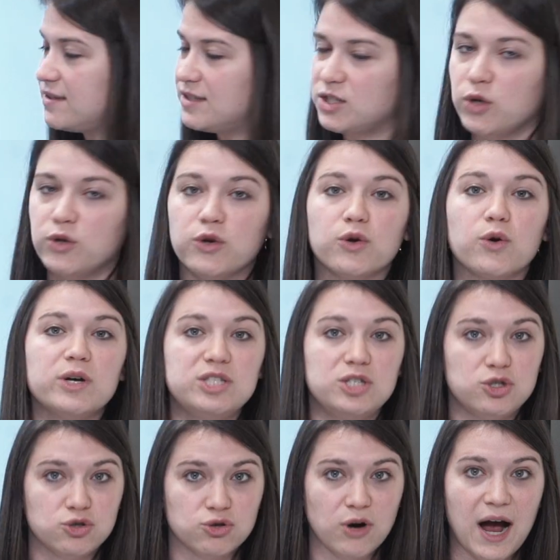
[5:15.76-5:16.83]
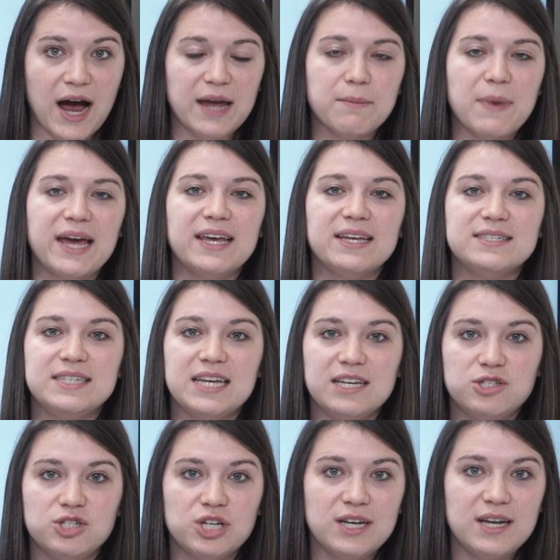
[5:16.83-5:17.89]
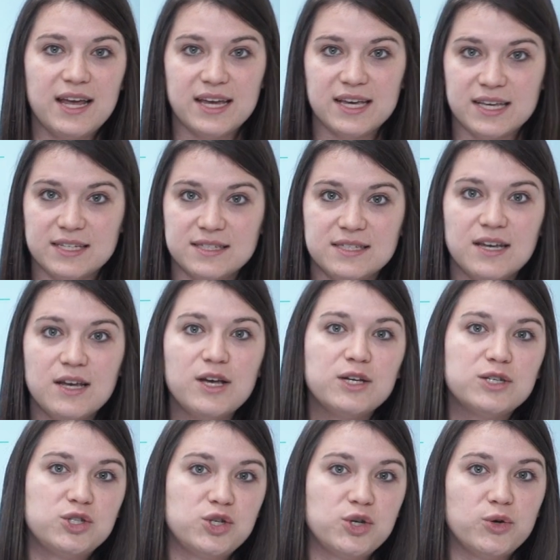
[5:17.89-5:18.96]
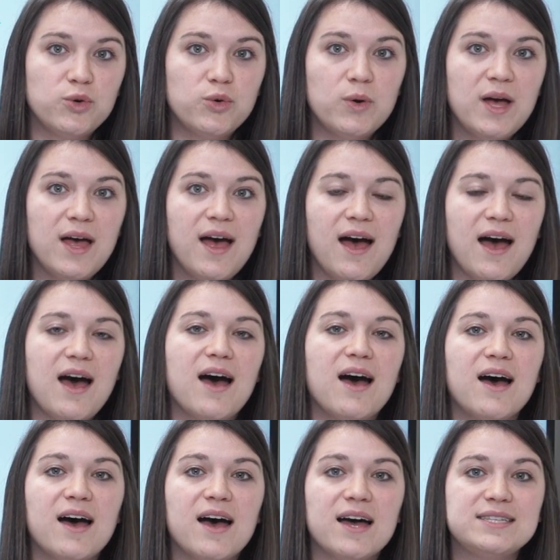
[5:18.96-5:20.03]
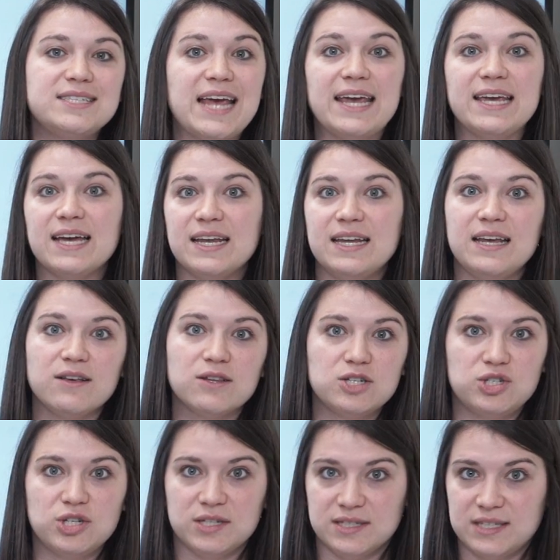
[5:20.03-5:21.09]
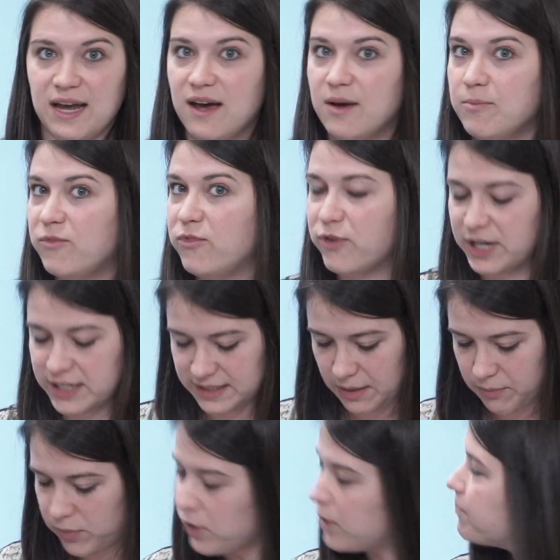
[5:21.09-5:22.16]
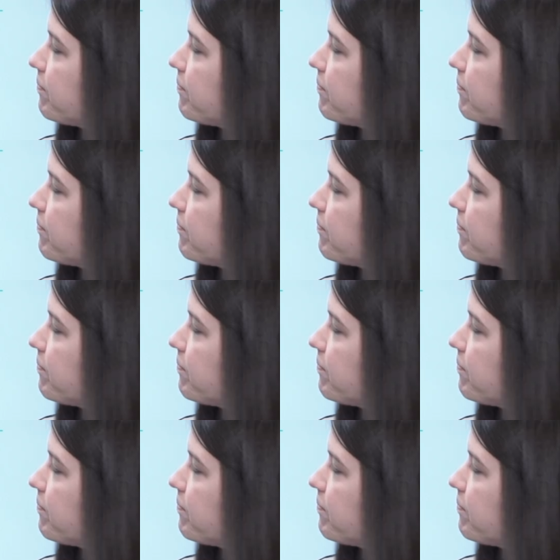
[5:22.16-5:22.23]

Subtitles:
so you're going to try, my intention is to take an English exam, for example.